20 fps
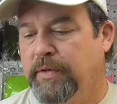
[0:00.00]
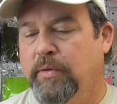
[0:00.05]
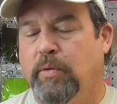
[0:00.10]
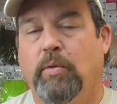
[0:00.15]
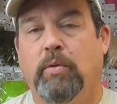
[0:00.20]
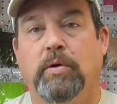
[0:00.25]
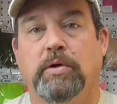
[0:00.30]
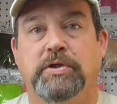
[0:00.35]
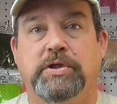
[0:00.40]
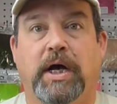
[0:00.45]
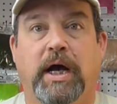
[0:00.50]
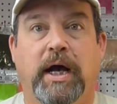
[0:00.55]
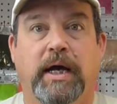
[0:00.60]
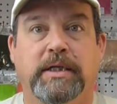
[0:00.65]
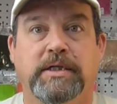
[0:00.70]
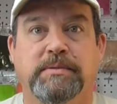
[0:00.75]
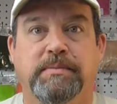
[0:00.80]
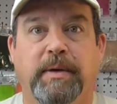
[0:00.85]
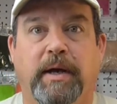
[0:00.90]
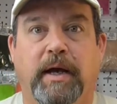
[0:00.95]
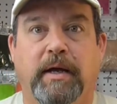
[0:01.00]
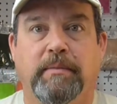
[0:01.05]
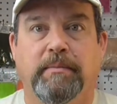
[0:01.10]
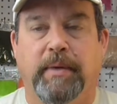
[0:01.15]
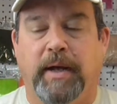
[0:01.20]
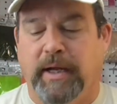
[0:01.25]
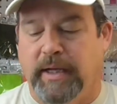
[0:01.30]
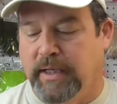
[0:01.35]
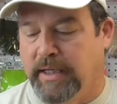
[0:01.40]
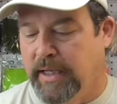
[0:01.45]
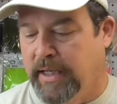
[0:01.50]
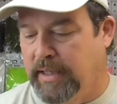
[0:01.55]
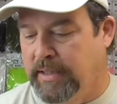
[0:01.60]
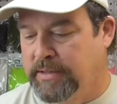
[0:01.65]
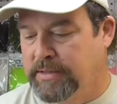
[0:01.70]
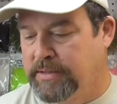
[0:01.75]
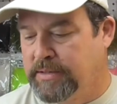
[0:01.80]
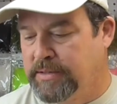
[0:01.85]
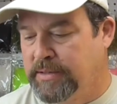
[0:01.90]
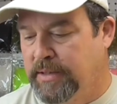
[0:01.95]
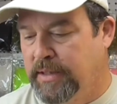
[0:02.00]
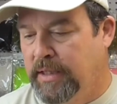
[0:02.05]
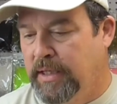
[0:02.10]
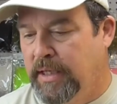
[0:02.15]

an orange hot spot in my case.